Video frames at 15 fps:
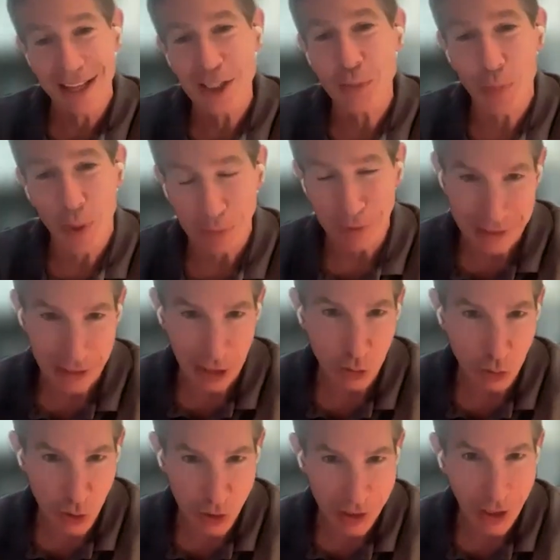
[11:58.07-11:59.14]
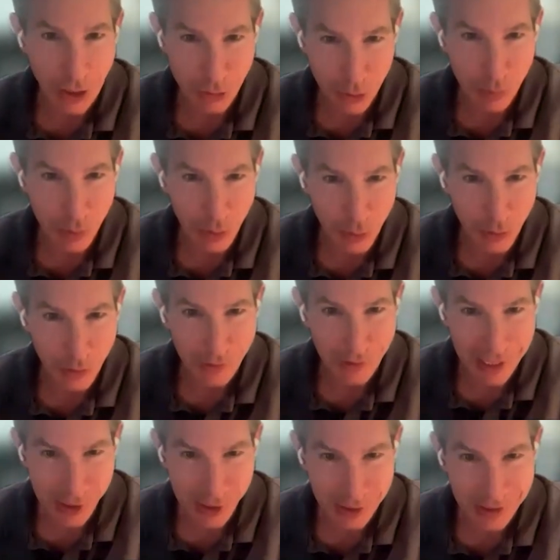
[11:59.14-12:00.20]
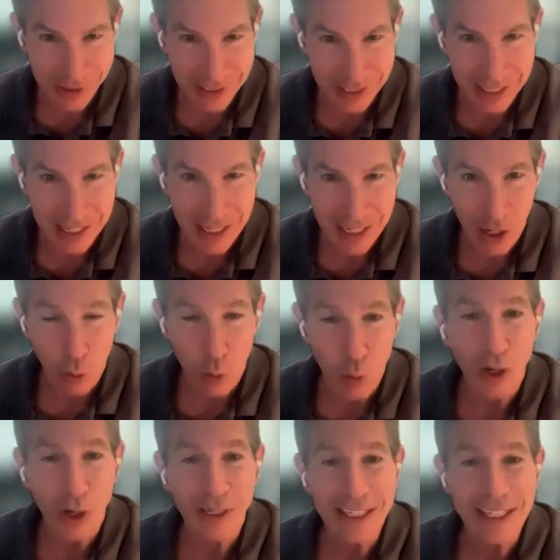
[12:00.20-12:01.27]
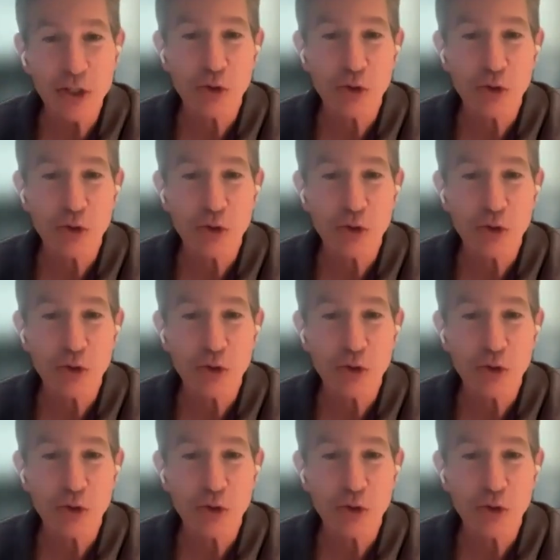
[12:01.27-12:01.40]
That's probably an interesting entrepreneurial lesson or